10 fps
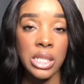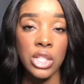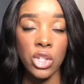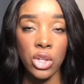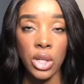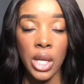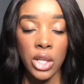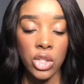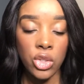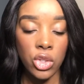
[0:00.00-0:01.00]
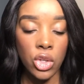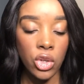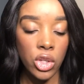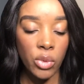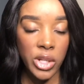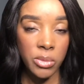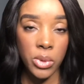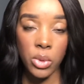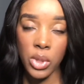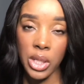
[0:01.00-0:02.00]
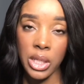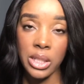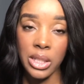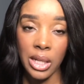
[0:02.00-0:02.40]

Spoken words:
and your respiratory